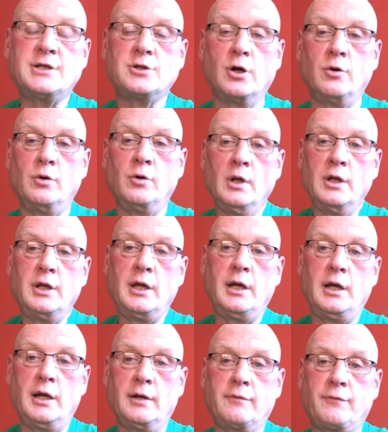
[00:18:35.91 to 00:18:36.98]
so
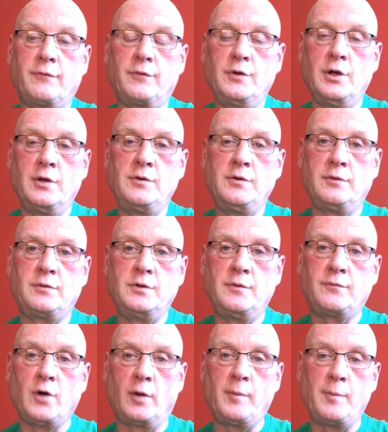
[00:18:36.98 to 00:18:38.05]
you've
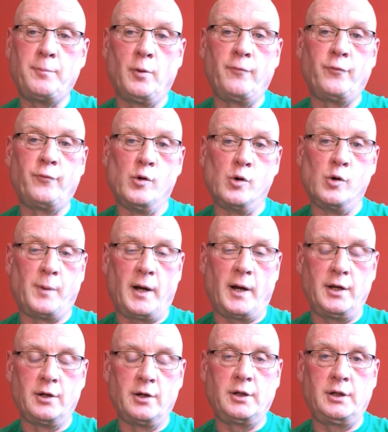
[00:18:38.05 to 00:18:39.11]
got to be put forward
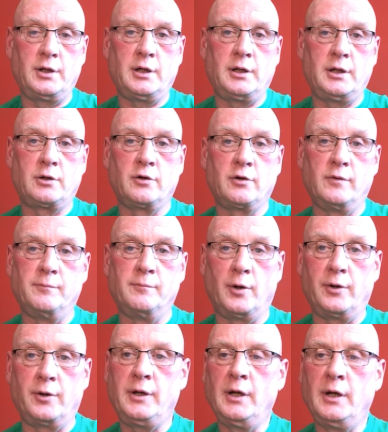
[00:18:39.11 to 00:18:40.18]
by your governing
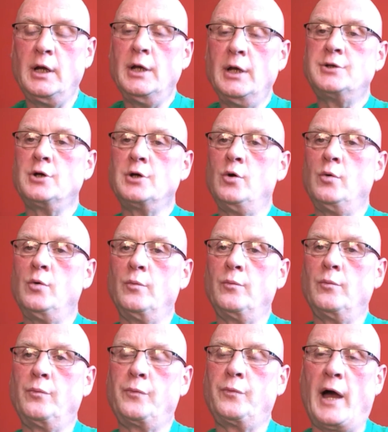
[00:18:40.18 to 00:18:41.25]
body. So
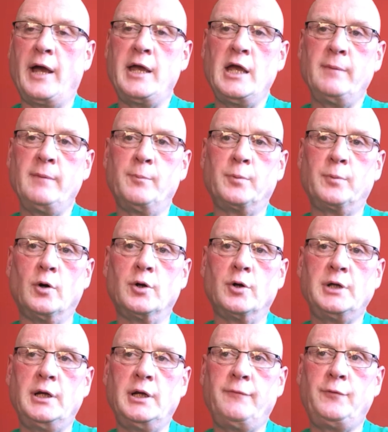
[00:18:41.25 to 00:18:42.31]
AIBA brought
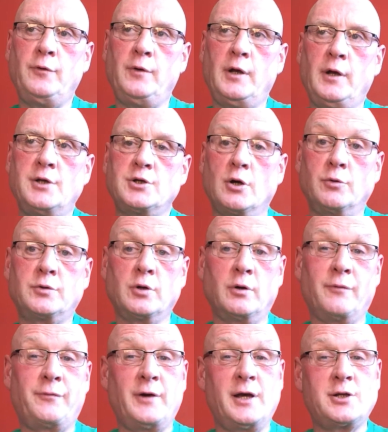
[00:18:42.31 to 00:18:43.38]
in a few years ago. So the
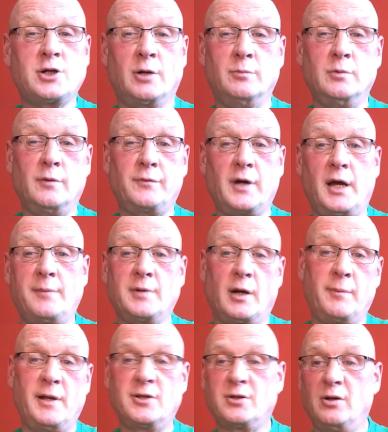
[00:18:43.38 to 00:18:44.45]
first Commonwealth Games I
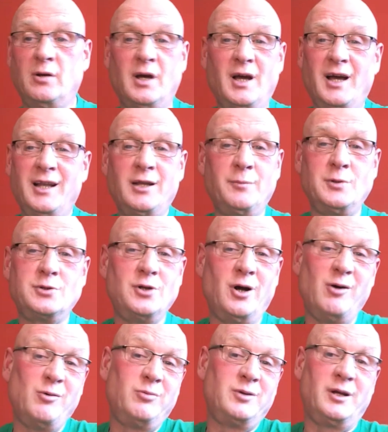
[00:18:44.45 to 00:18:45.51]
went to, there was
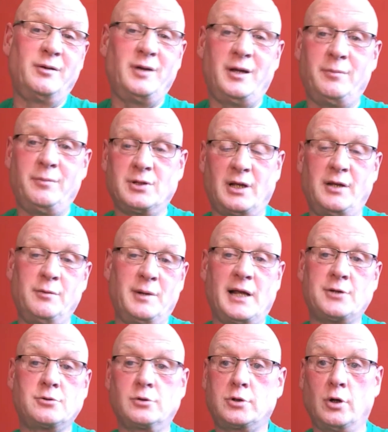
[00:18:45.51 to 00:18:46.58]
no, it was like, you're a
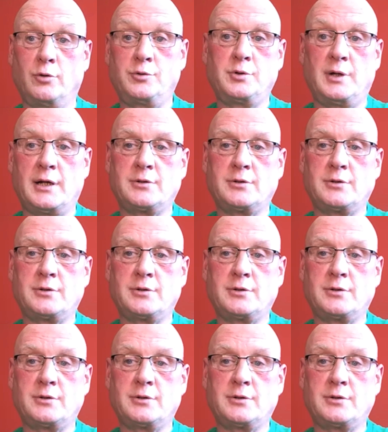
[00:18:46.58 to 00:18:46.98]
national coach.